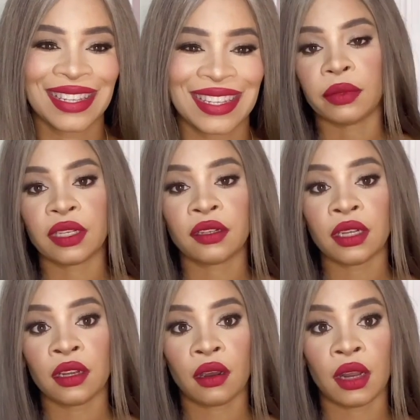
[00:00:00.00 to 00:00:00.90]
This is not
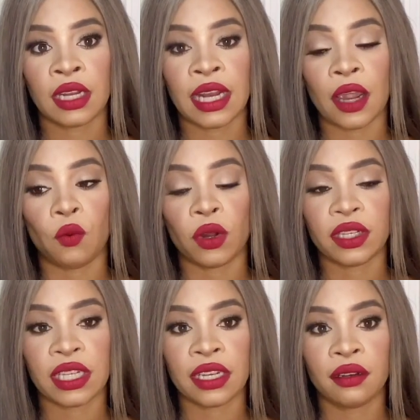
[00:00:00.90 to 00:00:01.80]
the color that I
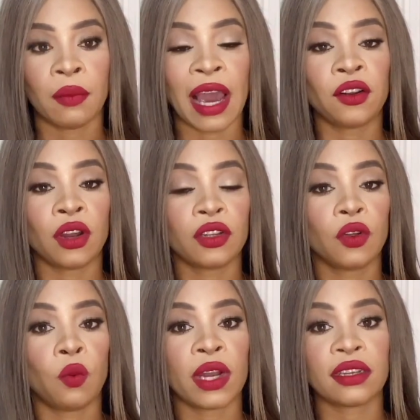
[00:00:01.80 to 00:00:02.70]
wanted. I do not know
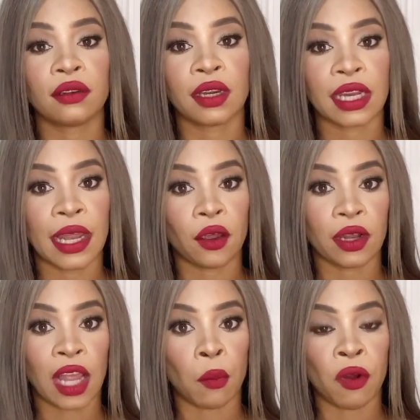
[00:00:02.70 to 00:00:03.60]
what it's looking like
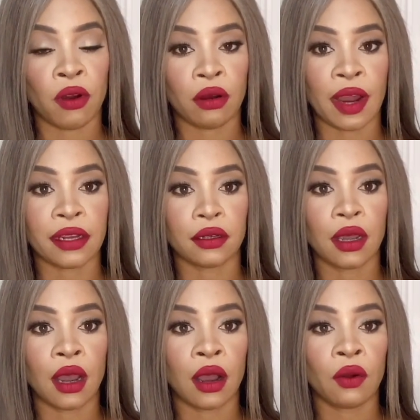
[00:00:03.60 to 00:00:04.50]
on camera right
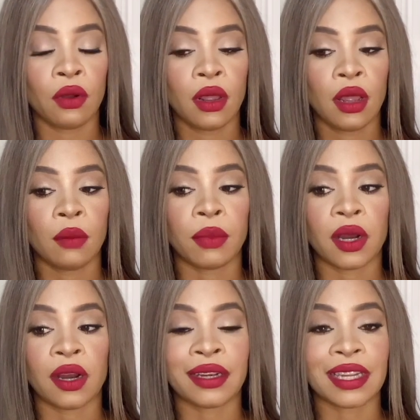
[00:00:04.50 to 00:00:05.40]
now,
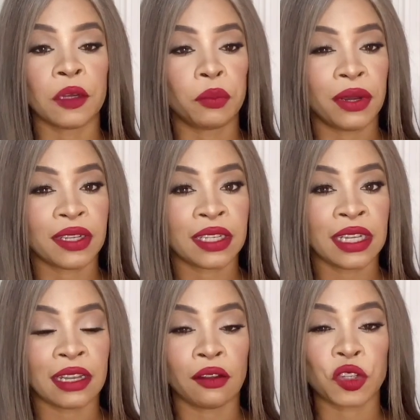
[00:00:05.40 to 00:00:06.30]
but in person,
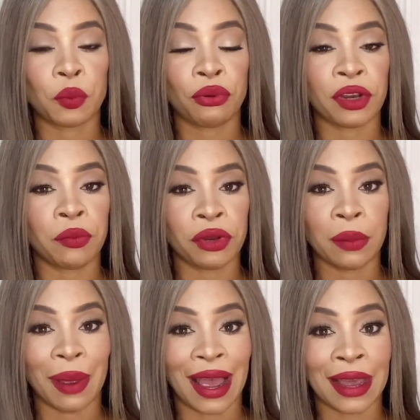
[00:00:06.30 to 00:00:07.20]
it looks pretty, pretty
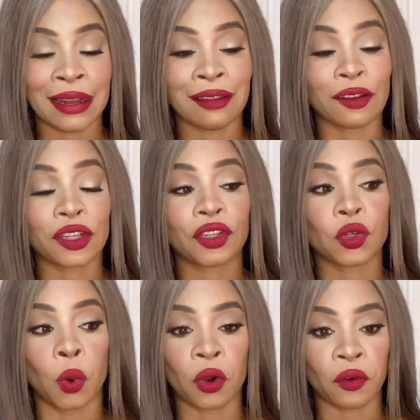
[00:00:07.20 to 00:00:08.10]
bad. It looks
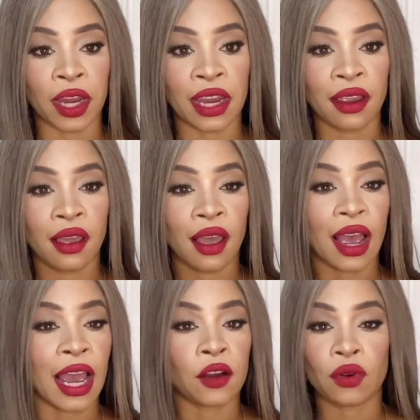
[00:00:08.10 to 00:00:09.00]
so gray.
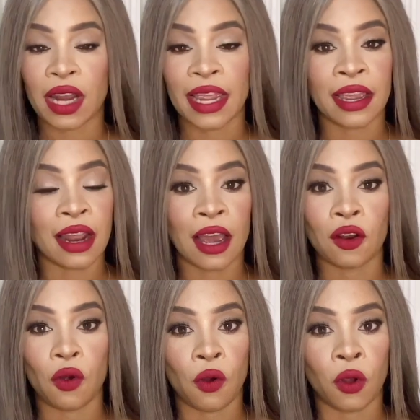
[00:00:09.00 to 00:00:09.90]
I don't like it at
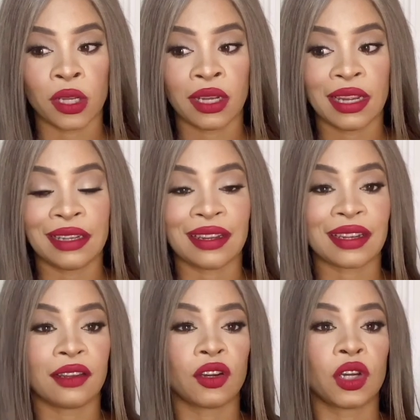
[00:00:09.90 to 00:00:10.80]
all. It
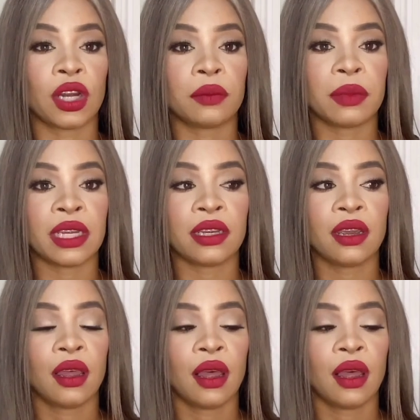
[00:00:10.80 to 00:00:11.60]
doesn't look good on me.